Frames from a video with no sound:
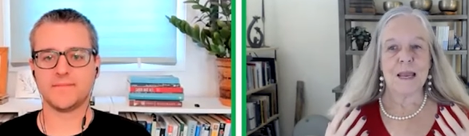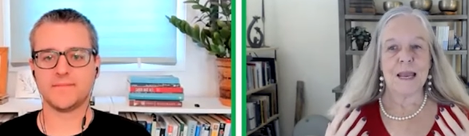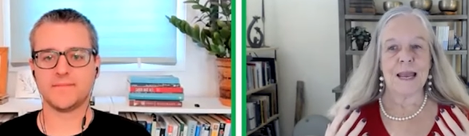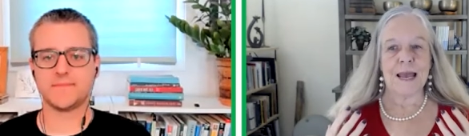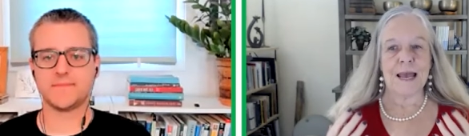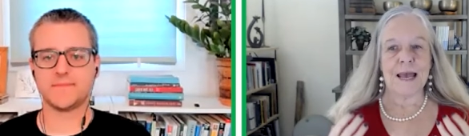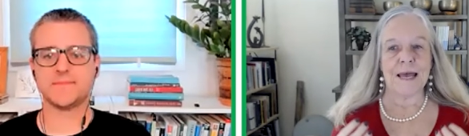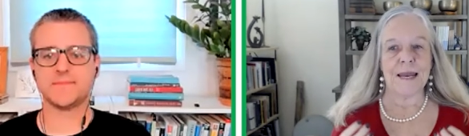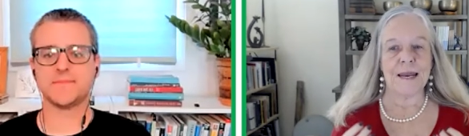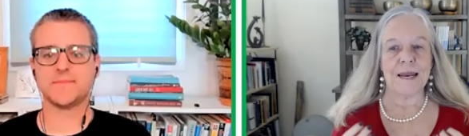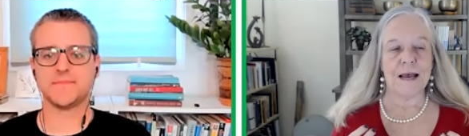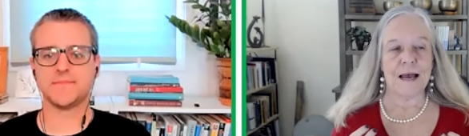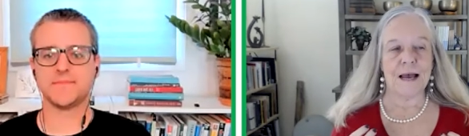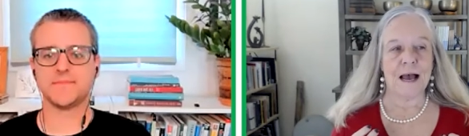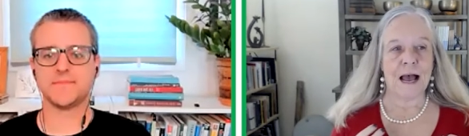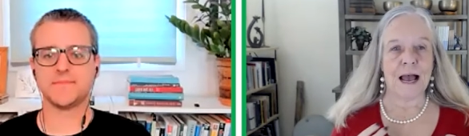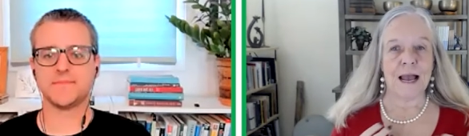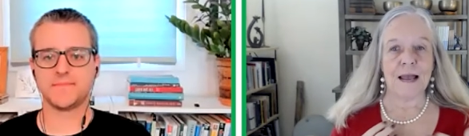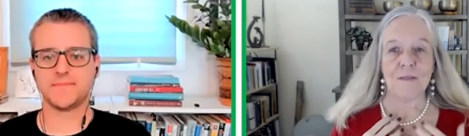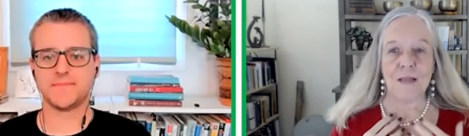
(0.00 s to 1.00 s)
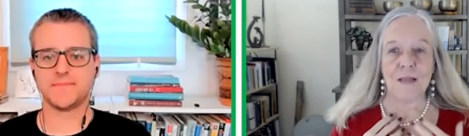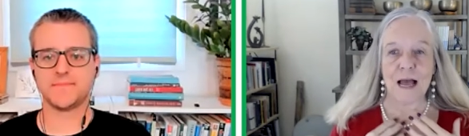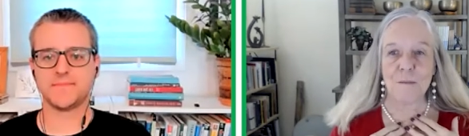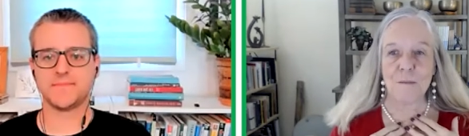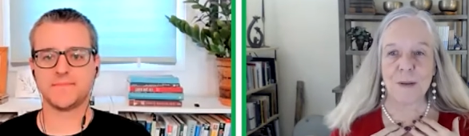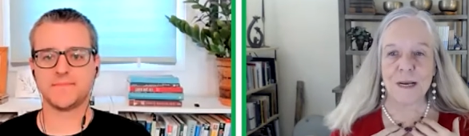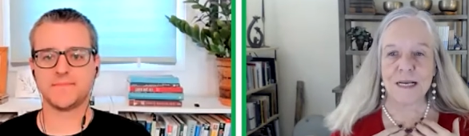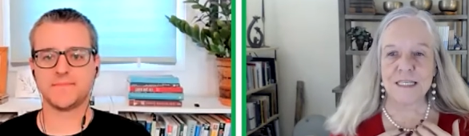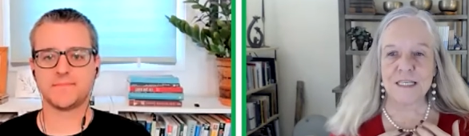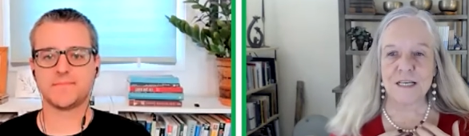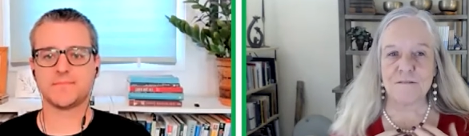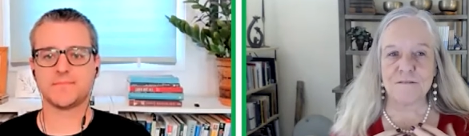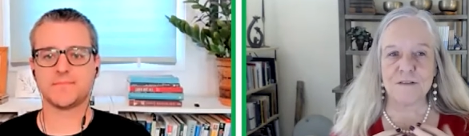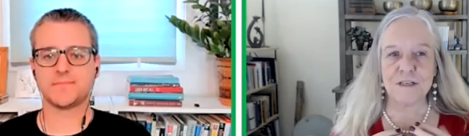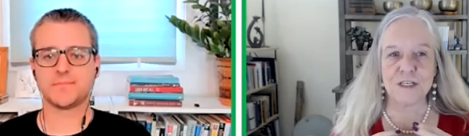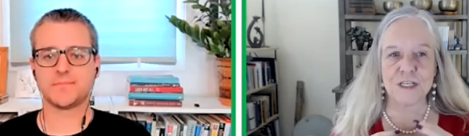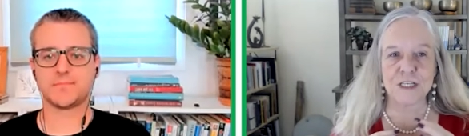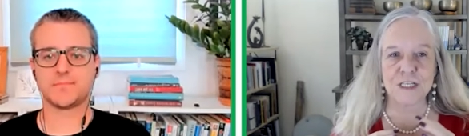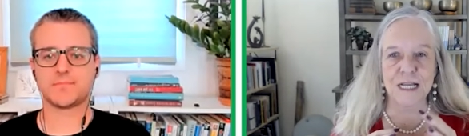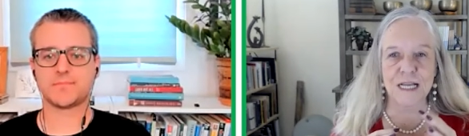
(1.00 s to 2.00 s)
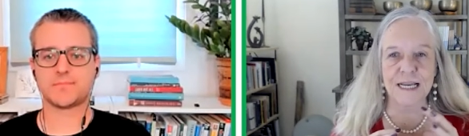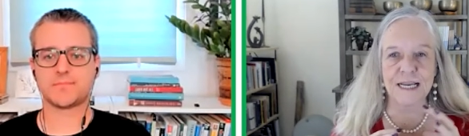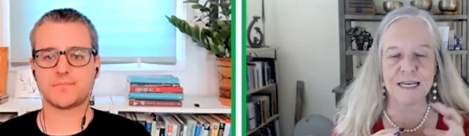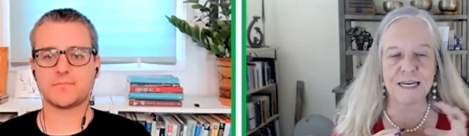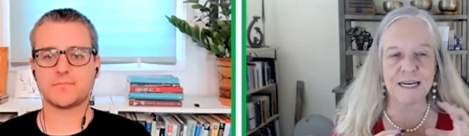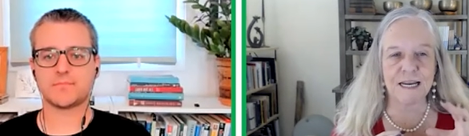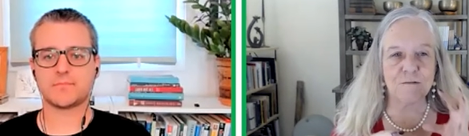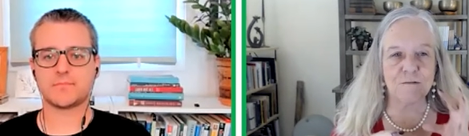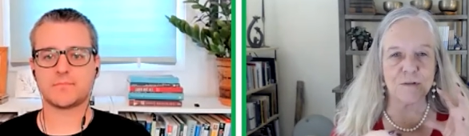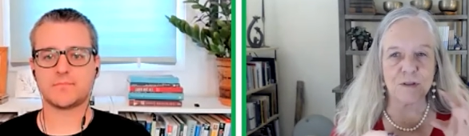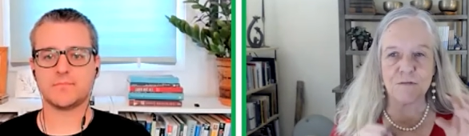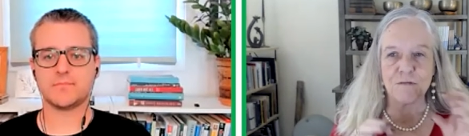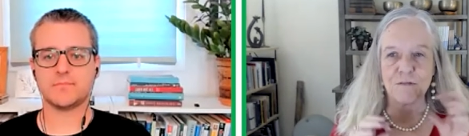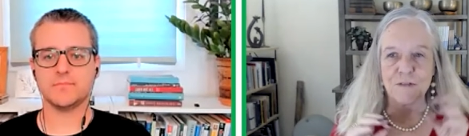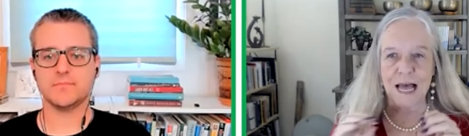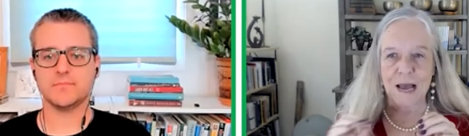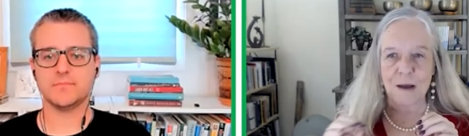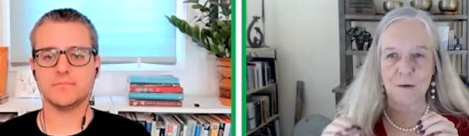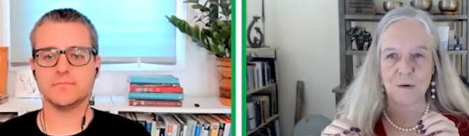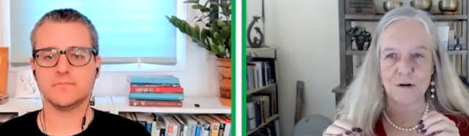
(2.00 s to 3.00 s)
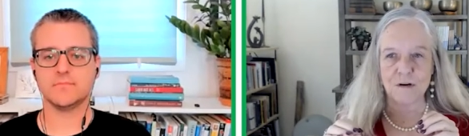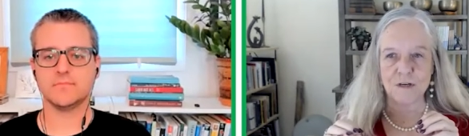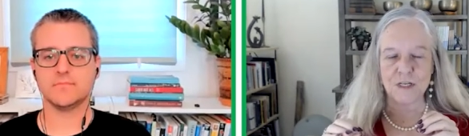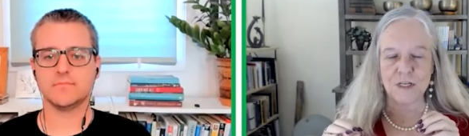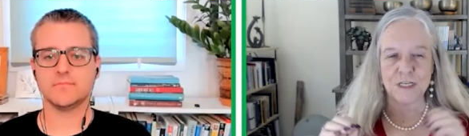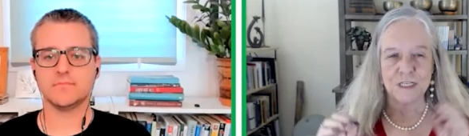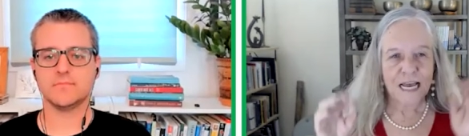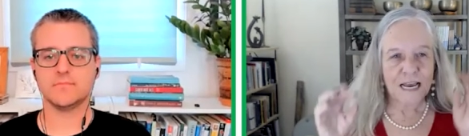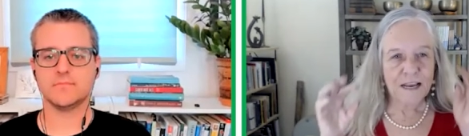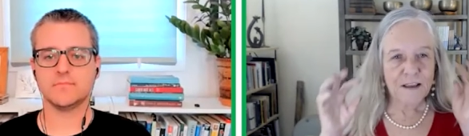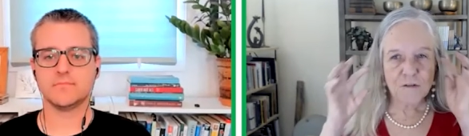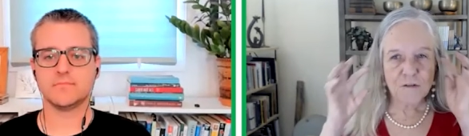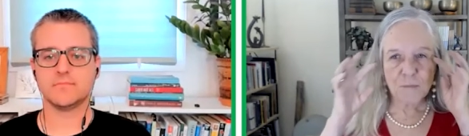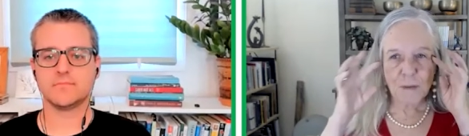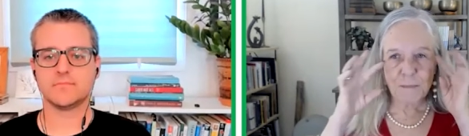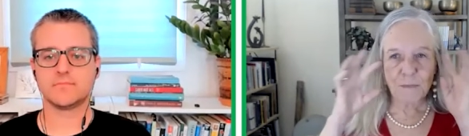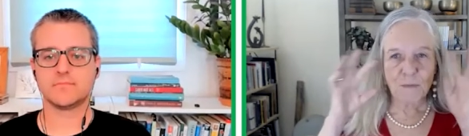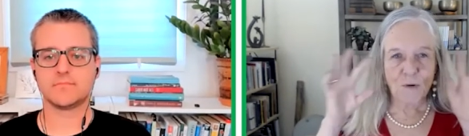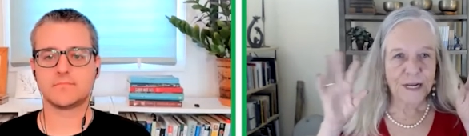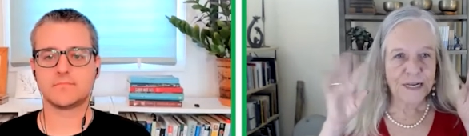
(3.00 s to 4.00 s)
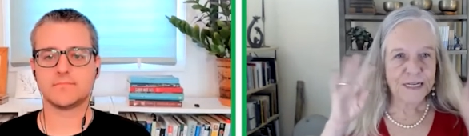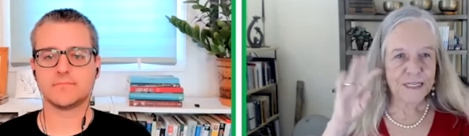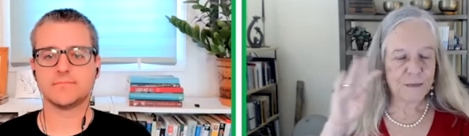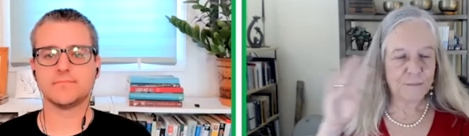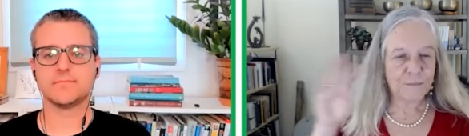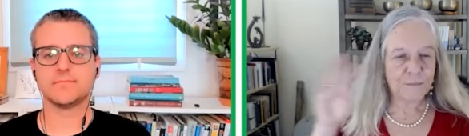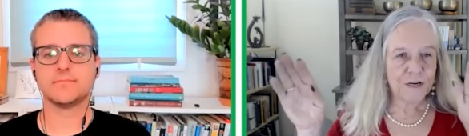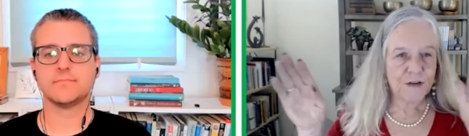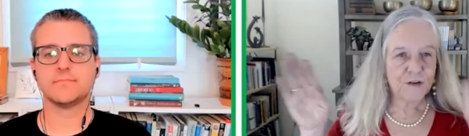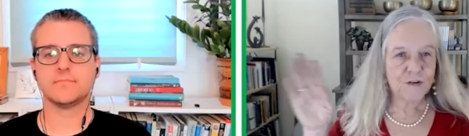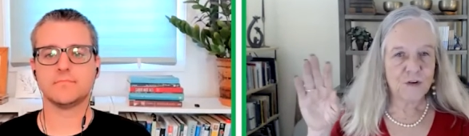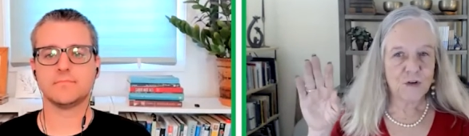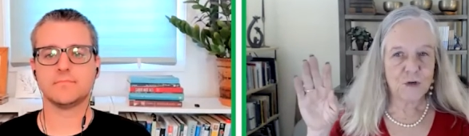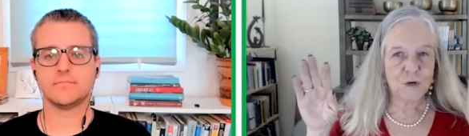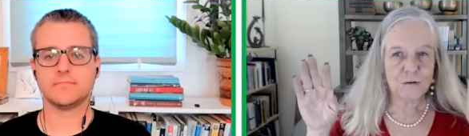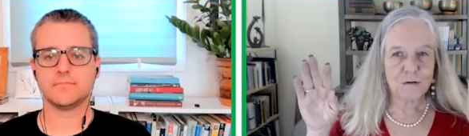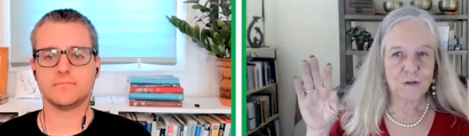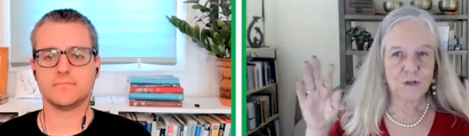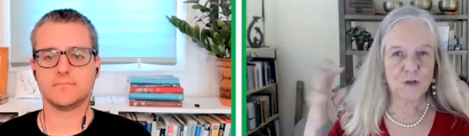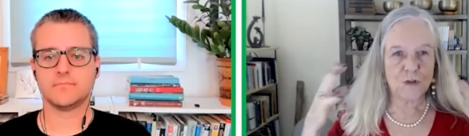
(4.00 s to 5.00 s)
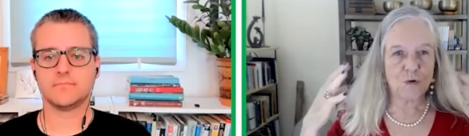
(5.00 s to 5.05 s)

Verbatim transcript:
Speaker 1: And mm-hmm. I allow myself to just like connect with the flowers, because that gives my brain something to do.